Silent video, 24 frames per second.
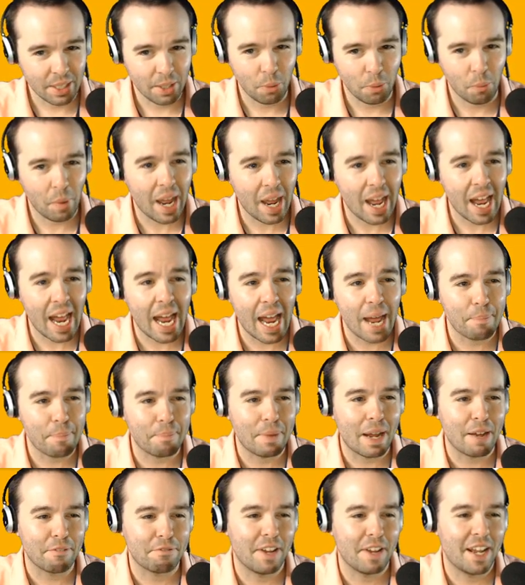Wow,
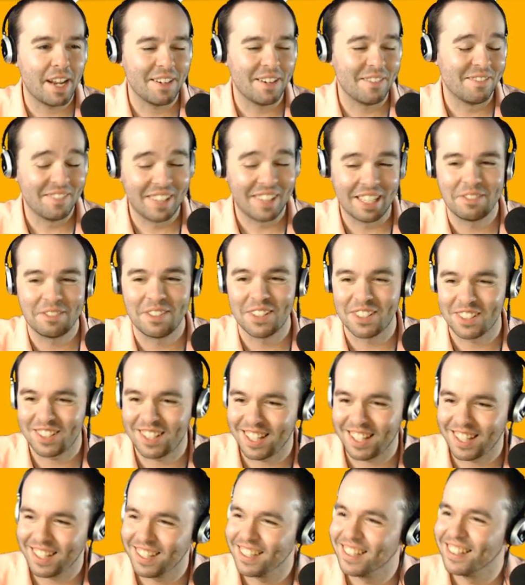Buffett. That's what it looked
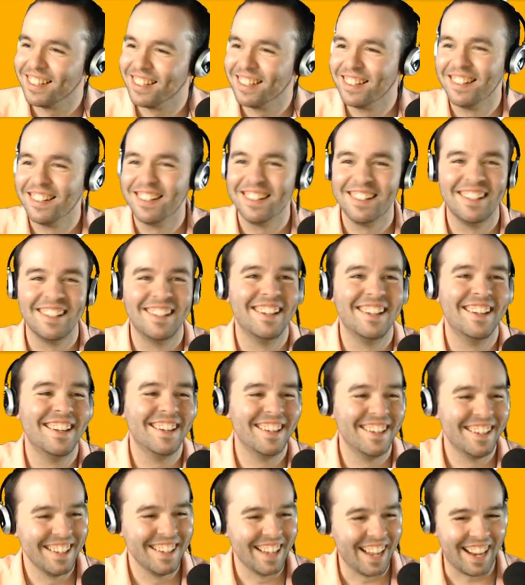like.
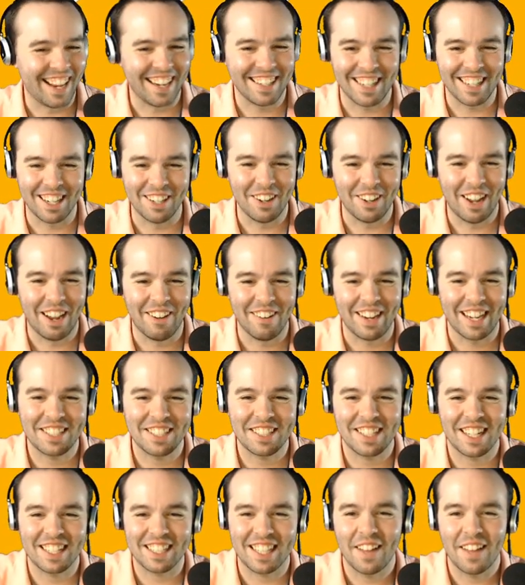I don't know how I actually
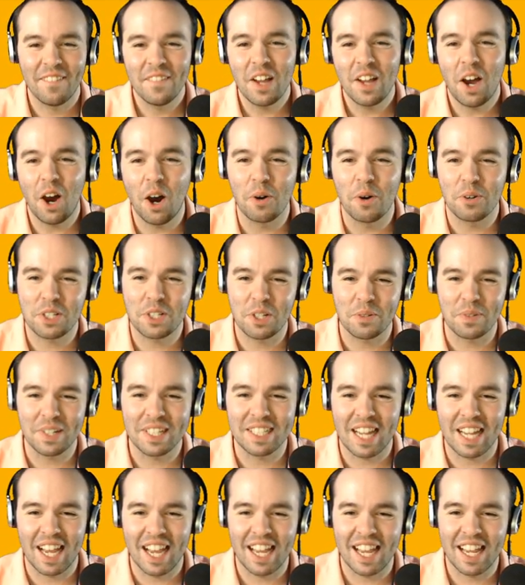got that. Oh, so we
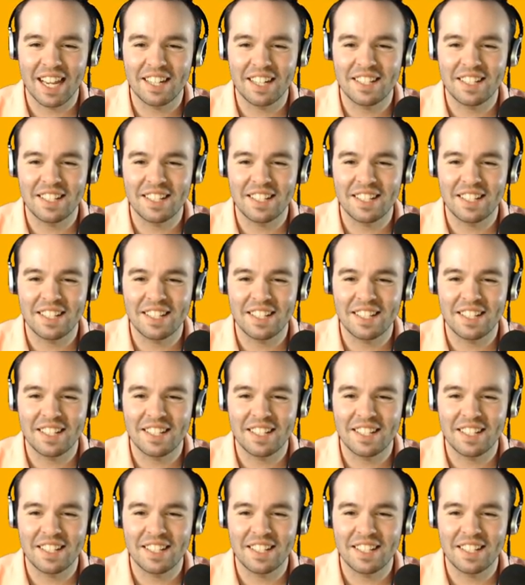died